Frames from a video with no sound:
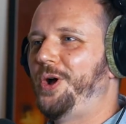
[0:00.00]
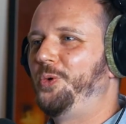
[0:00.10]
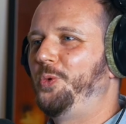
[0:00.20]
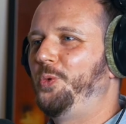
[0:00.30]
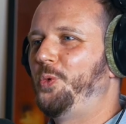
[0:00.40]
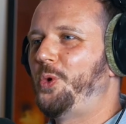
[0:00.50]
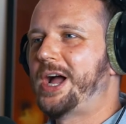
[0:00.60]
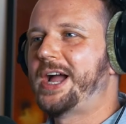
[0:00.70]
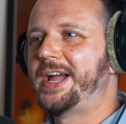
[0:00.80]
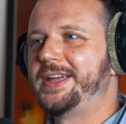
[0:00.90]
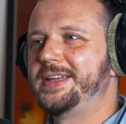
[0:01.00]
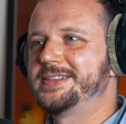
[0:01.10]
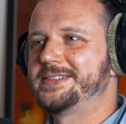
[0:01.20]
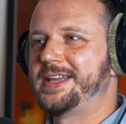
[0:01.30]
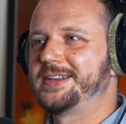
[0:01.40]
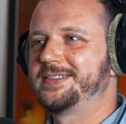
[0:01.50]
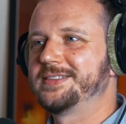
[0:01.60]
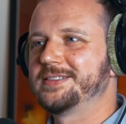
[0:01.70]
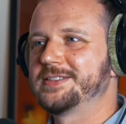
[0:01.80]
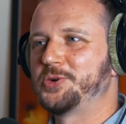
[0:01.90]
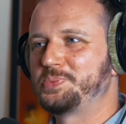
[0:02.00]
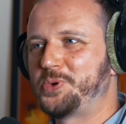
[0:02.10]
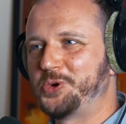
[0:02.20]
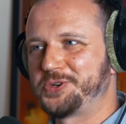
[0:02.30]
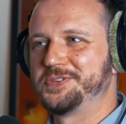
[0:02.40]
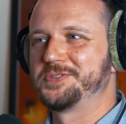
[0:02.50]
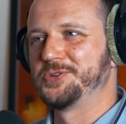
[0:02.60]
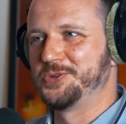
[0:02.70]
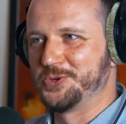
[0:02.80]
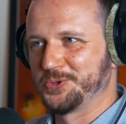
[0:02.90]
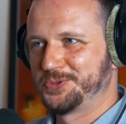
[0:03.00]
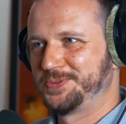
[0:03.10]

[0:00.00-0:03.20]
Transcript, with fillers: why is that so important to you